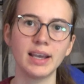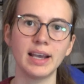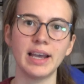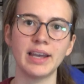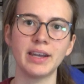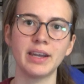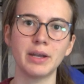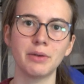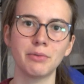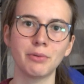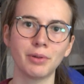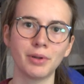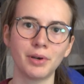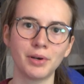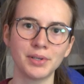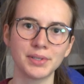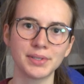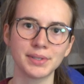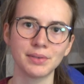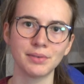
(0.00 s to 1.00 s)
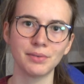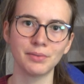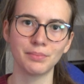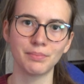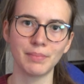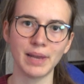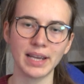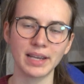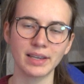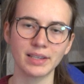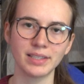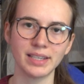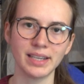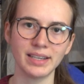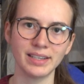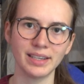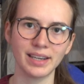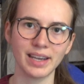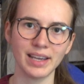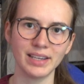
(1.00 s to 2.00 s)
And I will also make a
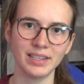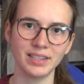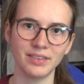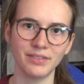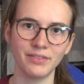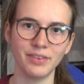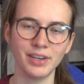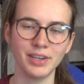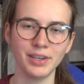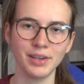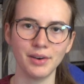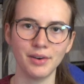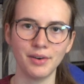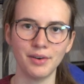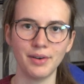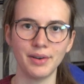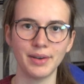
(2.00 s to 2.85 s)
dedicated video